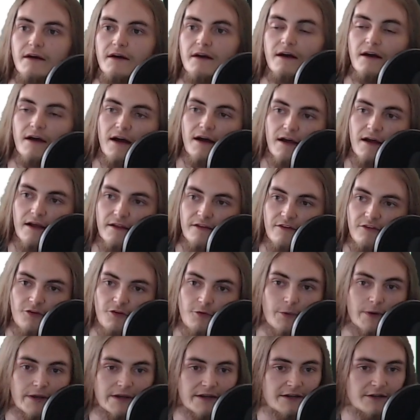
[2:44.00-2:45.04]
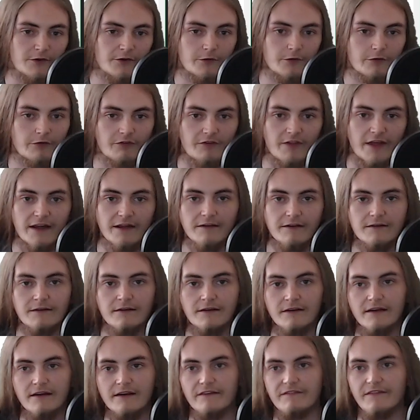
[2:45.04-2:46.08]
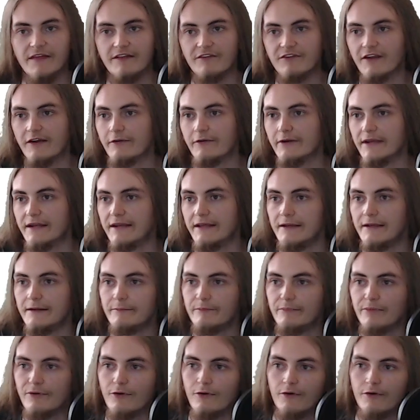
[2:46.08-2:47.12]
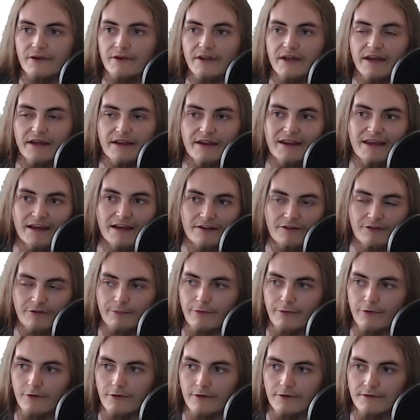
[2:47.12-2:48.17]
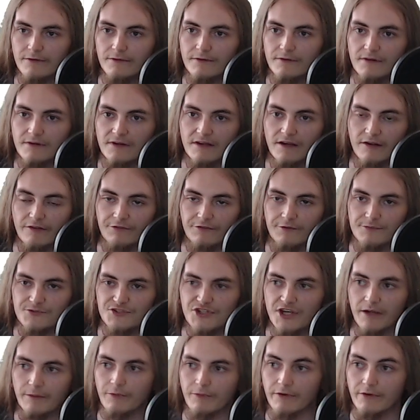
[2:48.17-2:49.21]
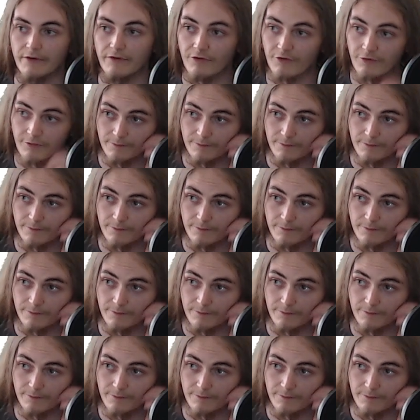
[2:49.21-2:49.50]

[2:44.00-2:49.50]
And so we're going to use that. That's how we're going to import and export custom checkpoints.